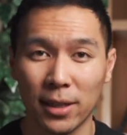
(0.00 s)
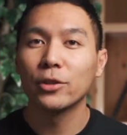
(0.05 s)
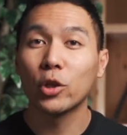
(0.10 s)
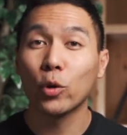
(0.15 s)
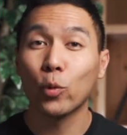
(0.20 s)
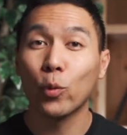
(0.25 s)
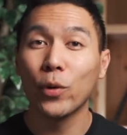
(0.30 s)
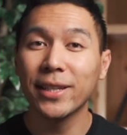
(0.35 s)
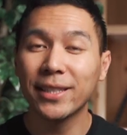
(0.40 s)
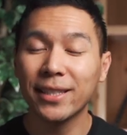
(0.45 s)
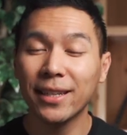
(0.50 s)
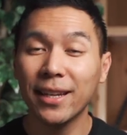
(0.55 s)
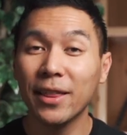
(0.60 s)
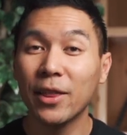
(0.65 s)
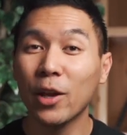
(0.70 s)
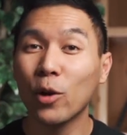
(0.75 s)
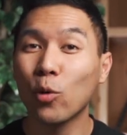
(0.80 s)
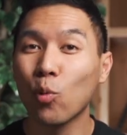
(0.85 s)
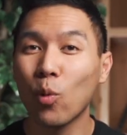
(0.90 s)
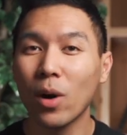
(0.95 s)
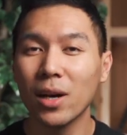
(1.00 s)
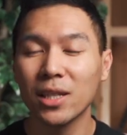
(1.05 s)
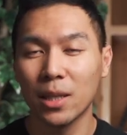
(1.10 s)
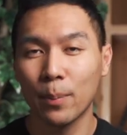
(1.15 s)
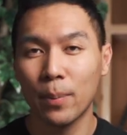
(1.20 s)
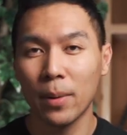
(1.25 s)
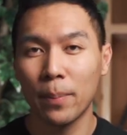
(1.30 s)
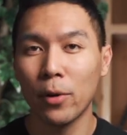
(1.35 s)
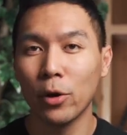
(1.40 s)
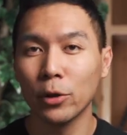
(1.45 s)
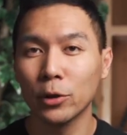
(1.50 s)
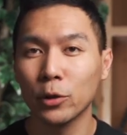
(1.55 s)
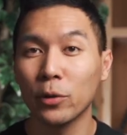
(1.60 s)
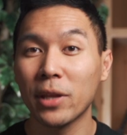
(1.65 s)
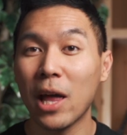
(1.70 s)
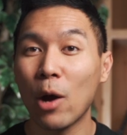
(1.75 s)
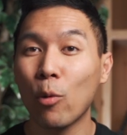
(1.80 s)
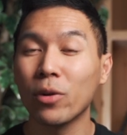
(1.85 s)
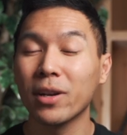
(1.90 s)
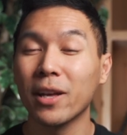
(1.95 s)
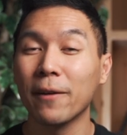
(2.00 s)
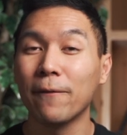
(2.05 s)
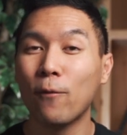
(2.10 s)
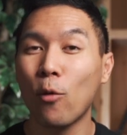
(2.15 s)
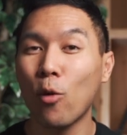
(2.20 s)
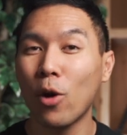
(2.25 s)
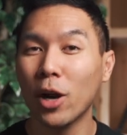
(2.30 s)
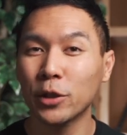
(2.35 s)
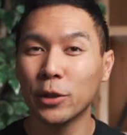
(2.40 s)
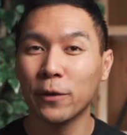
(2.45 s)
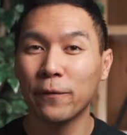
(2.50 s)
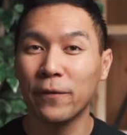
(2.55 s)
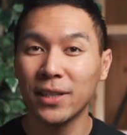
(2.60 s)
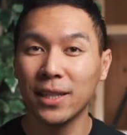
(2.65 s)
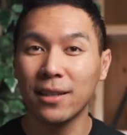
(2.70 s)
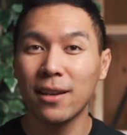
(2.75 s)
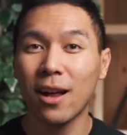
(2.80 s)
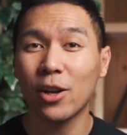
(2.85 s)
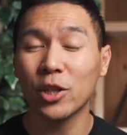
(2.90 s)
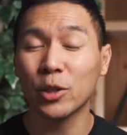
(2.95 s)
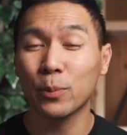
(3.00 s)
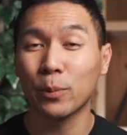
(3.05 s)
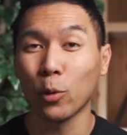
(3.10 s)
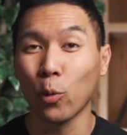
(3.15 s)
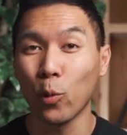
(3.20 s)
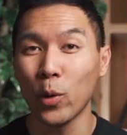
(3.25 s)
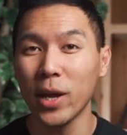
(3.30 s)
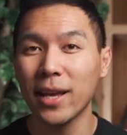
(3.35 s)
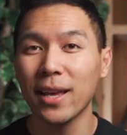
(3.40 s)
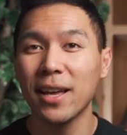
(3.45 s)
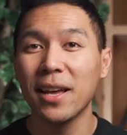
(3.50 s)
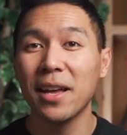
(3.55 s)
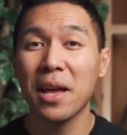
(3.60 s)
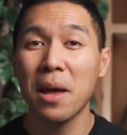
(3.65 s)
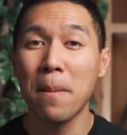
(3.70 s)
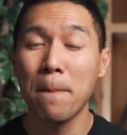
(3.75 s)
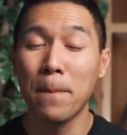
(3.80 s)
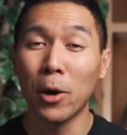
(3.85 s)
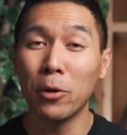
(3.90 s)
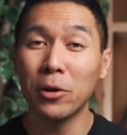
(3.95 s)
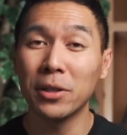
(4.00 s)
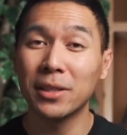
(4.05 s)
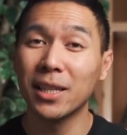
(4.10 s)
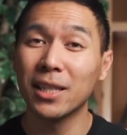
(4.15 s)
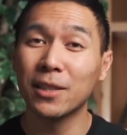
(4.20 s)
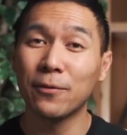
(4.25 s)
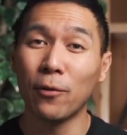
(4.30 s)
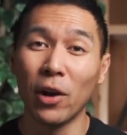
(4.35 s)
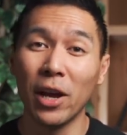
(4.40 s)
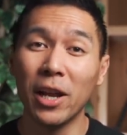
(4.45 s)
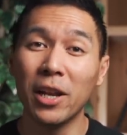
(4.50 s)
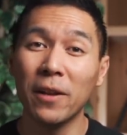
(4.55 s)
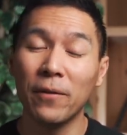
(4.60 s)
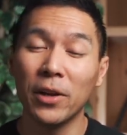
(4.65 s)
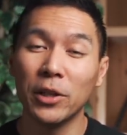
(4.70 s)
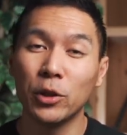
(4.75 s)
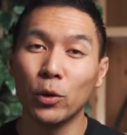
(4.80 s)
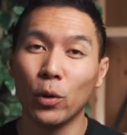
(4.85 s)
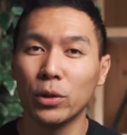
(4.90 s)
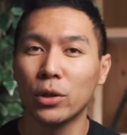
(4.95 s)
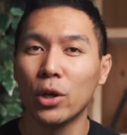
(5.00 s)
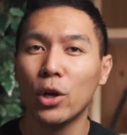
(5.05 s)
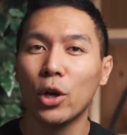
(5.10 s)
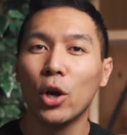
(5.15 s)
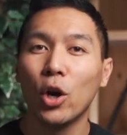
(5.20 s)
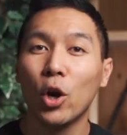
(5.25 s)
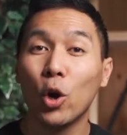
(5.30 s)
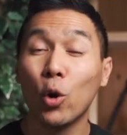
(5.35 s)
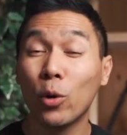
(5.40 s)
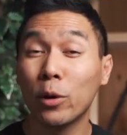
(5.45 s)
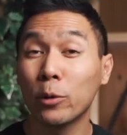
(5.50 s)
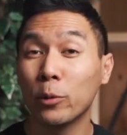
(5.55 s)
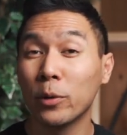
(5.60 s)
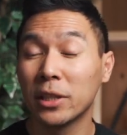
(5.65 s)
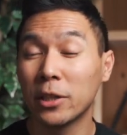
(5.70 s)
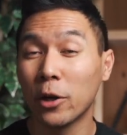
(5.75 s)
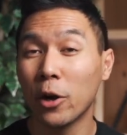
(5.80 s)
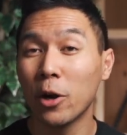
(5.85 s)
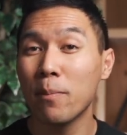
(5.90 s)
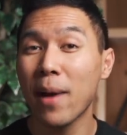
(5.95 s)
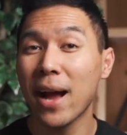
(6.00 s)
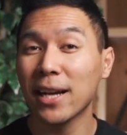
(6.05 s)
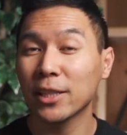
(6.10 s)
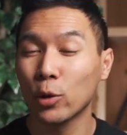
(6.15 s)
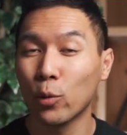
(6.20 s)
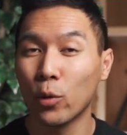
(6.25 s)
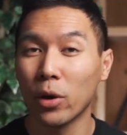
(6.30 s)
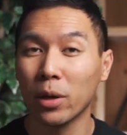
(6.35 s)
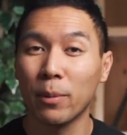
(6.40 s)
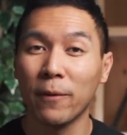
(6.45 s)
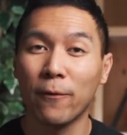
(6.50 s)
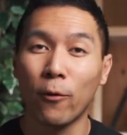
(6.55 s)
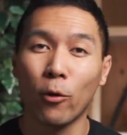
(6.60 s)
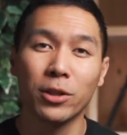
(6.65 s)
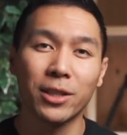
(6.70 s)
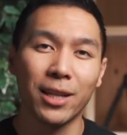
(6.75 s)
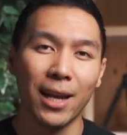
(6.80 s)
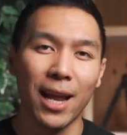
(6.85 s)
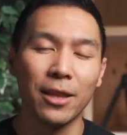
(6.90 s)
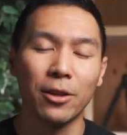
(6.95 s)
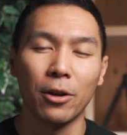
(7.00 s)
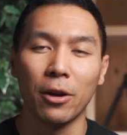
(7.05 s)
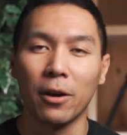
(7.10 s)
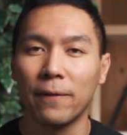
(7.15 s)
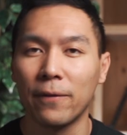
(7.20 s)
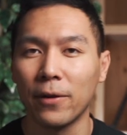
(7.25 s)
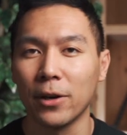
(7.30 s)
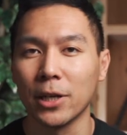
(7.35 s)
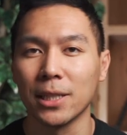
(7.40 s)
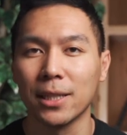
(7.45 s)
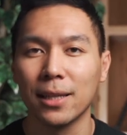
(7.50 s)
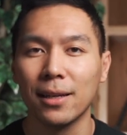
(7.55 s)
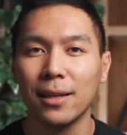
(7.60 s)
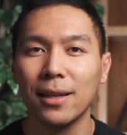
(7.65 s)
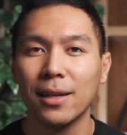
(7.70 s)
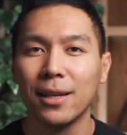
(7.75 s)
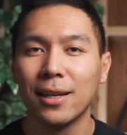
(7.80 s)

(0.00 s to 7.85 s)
So recently there was a proposal that would give $450 per week in bonuses for individuals who would return back to work before July 31st.